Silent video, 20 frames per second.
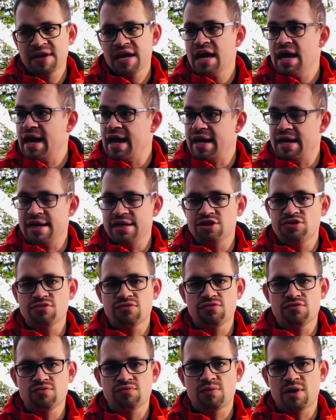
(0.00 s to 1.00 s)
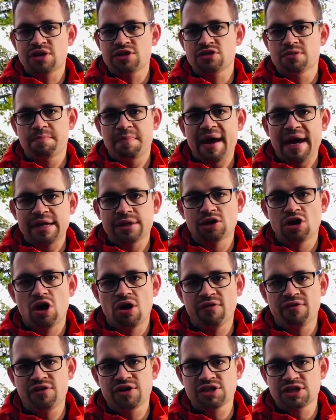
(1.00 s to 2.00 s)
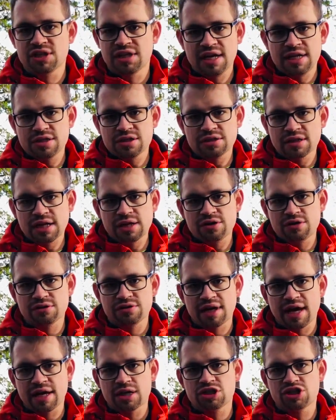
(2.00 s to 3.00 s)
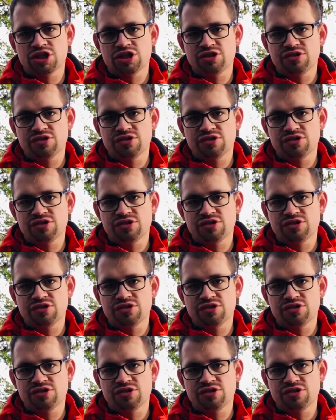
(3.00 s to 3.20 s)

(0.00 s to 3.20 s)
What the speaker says: and then when you're back in the office and internet connection,